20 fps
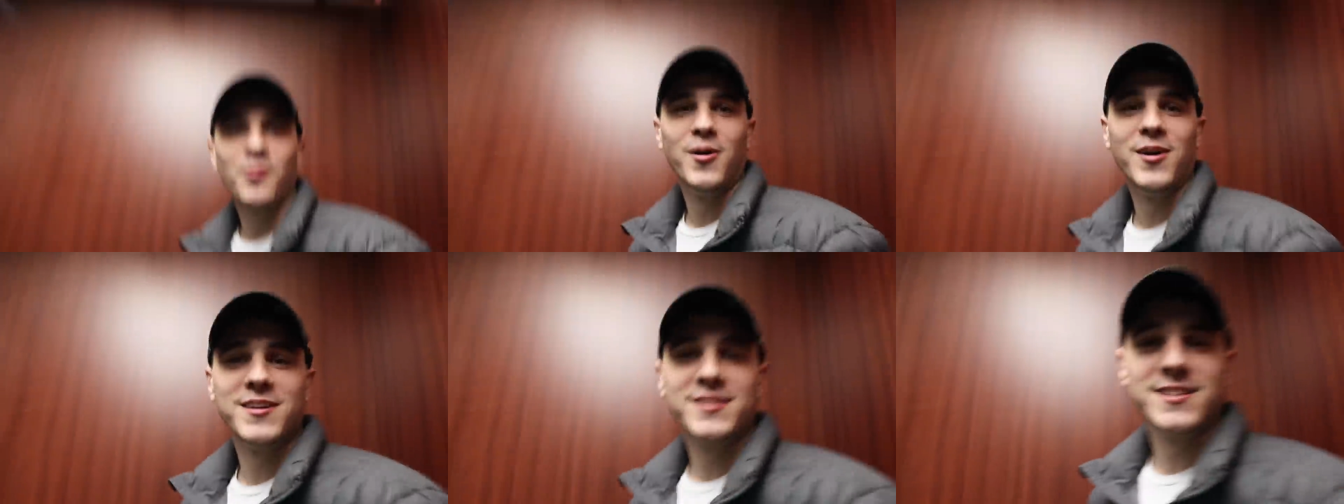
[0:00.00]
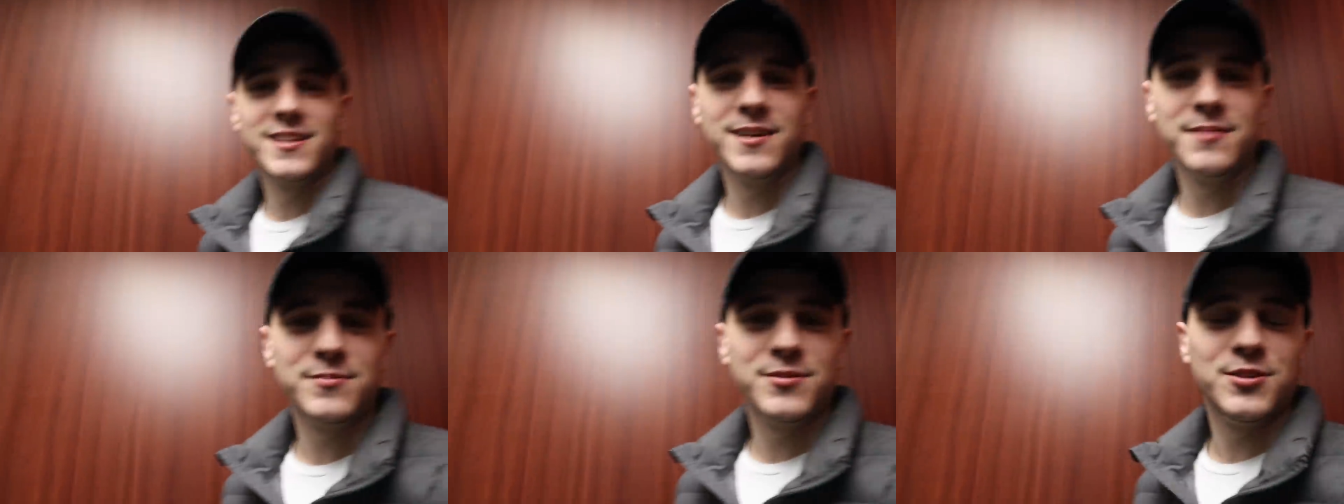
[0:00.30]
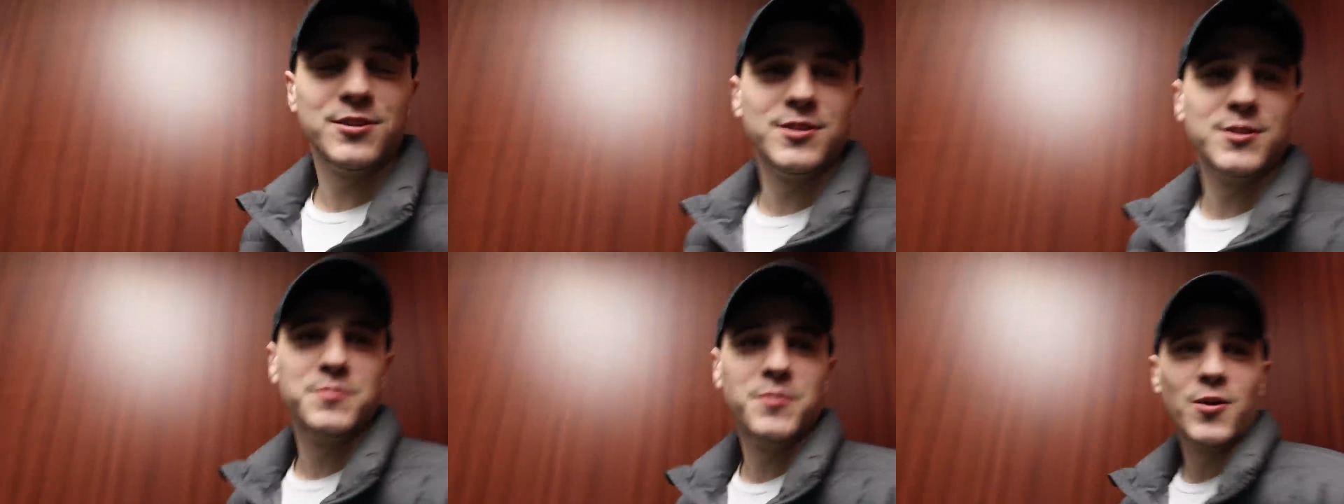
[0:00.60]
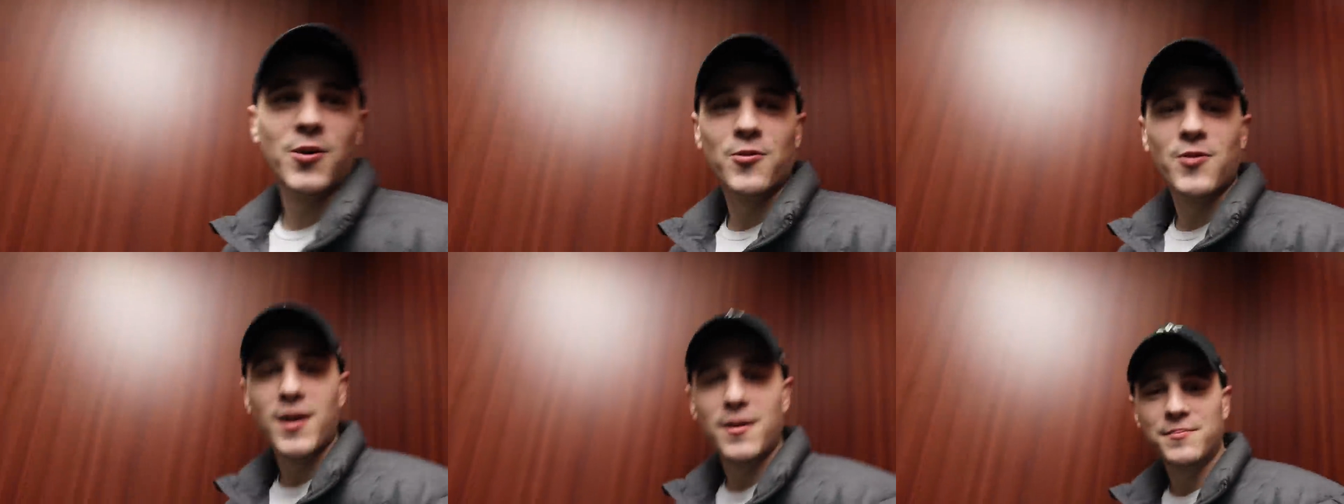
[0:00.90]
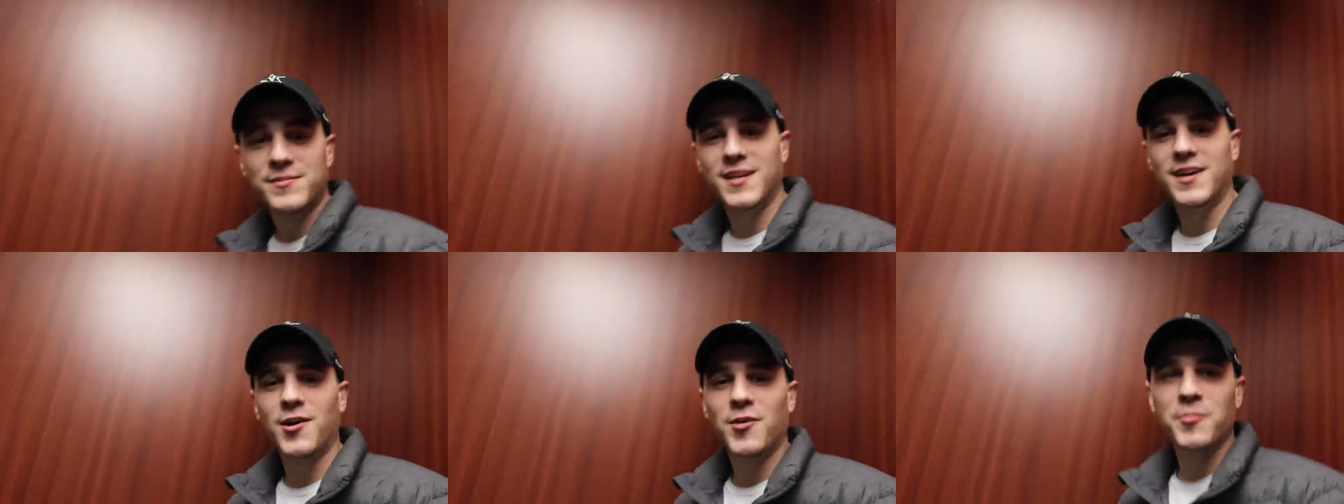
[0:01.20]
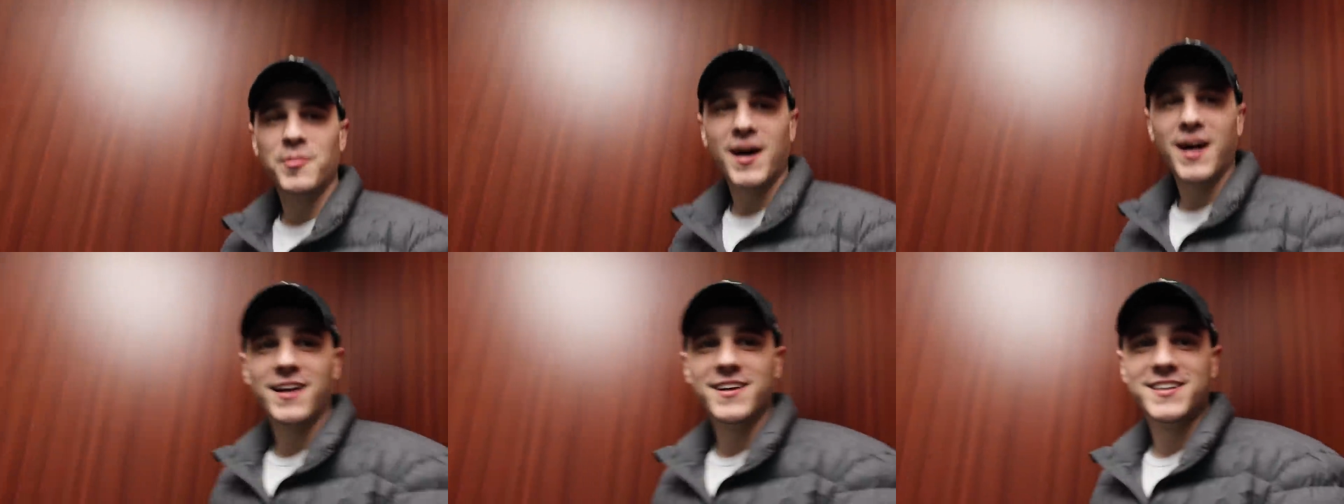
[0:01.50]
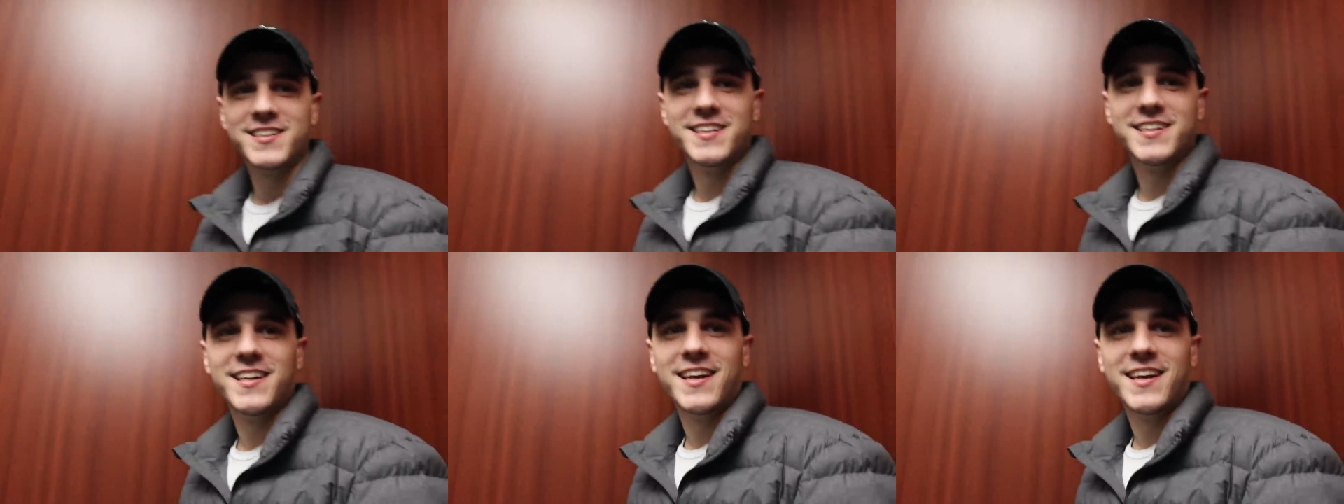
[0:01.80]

walked up to his ball rep, Dale Ballard,